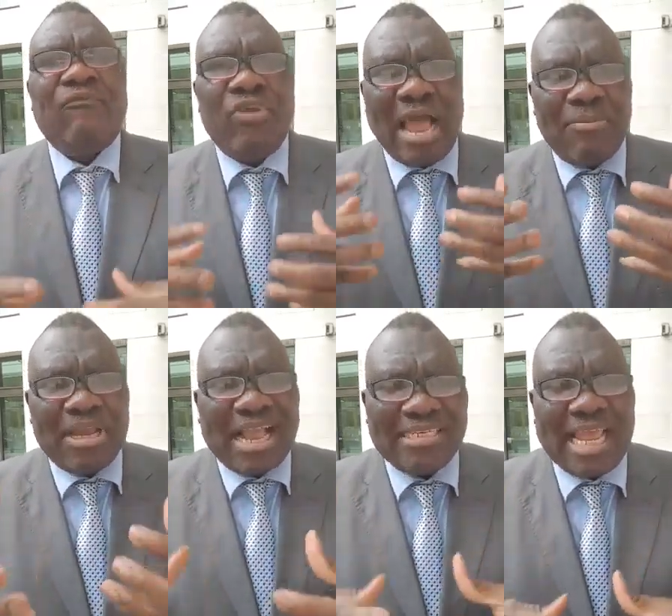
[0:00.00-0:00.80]

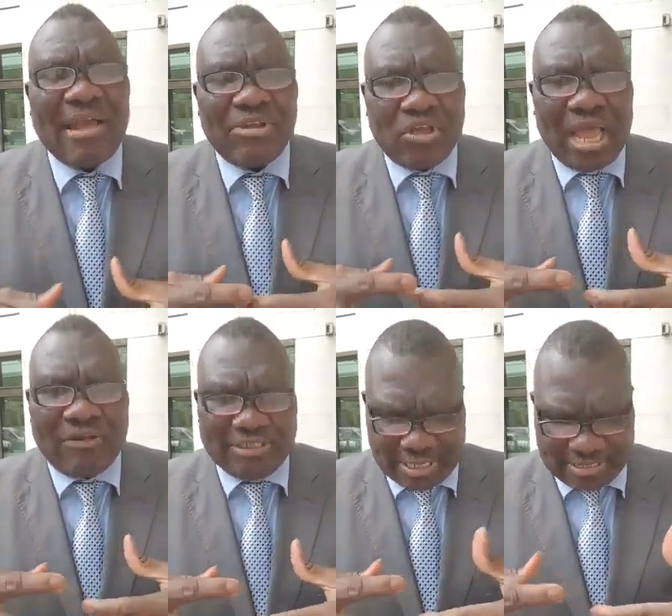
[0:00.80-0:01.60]

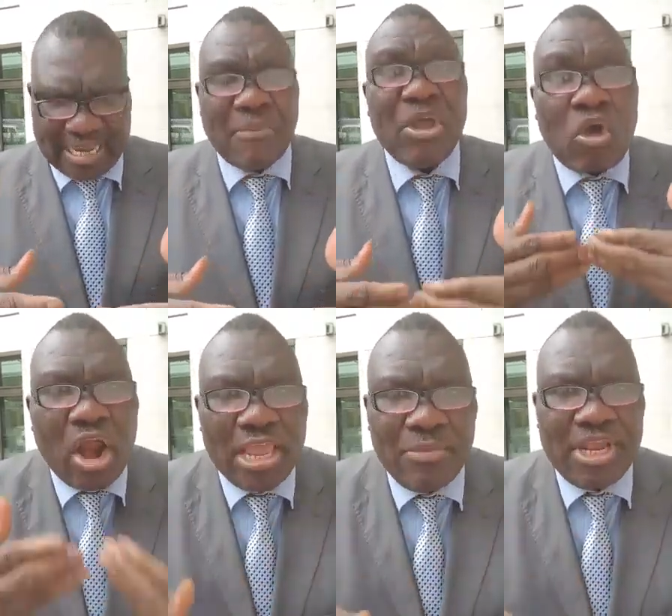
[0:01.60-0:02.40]
They have been
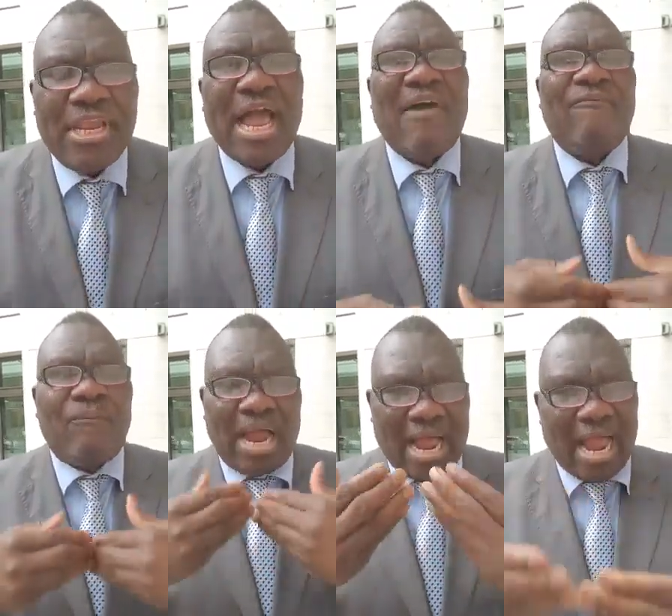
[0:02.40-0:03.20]
calling me,
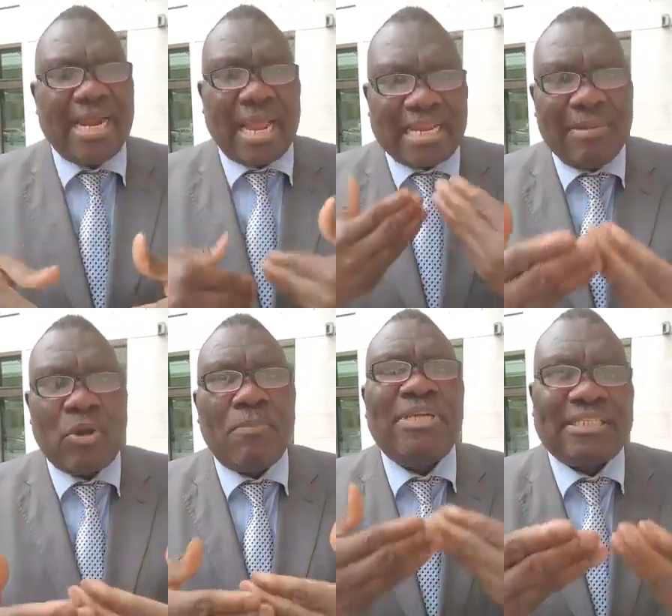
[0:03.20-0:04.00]
and I
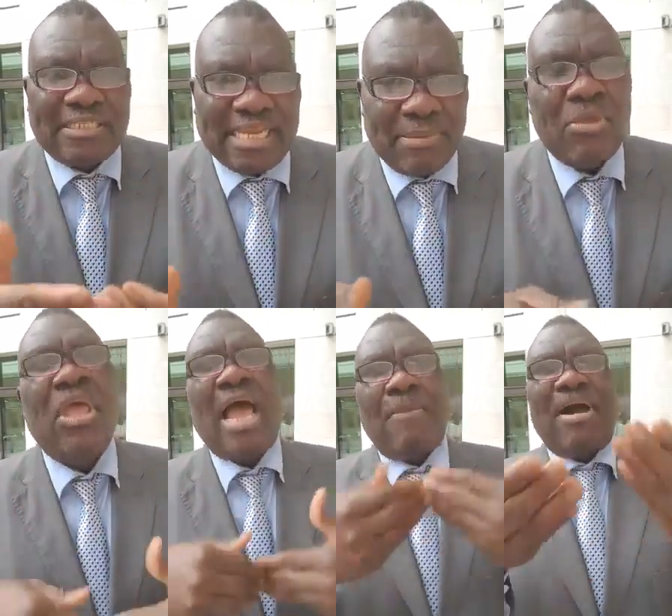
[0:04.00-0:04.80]
keep updating them
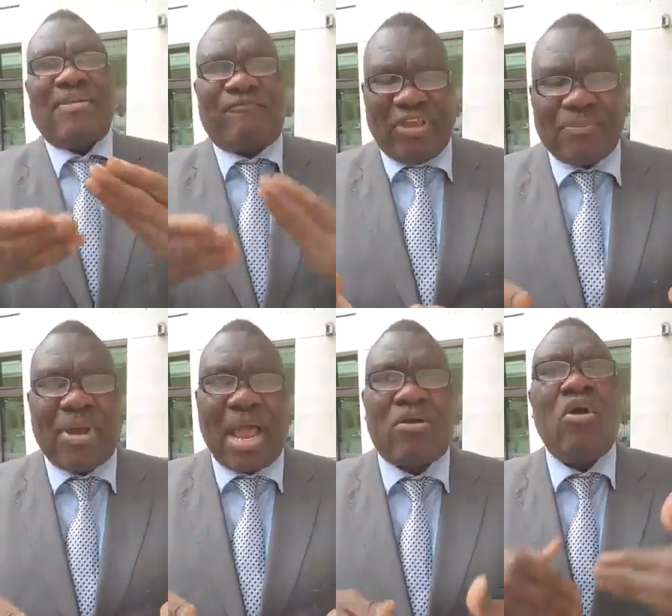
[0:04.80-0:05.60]
about the
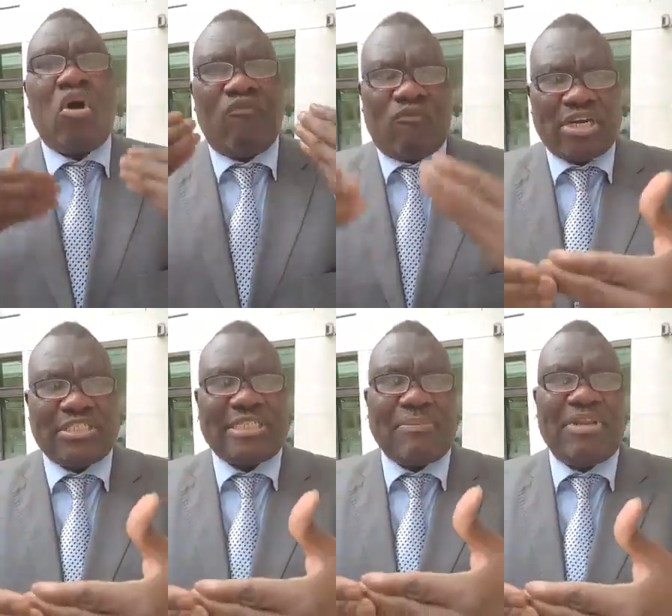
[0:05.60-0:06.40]
feedback of
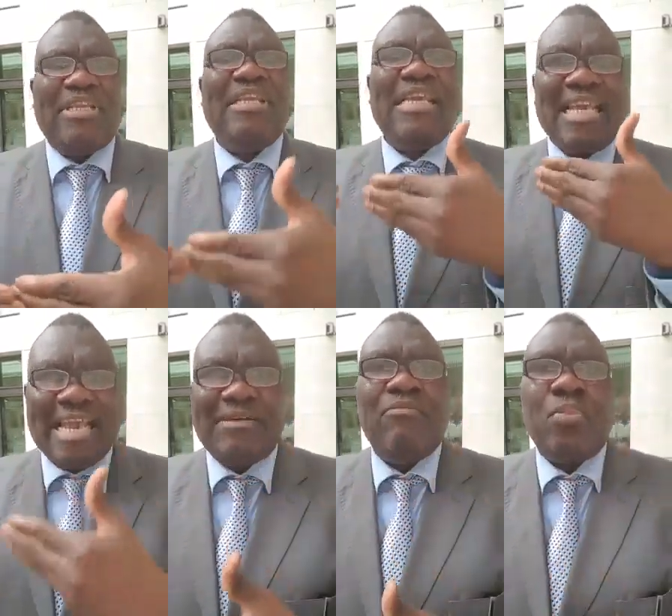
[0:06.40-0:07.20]
what is happening
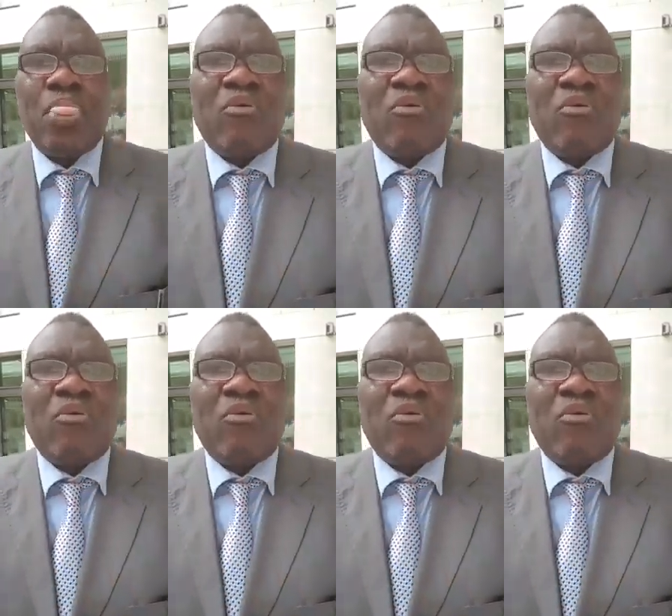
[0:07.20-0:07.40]
in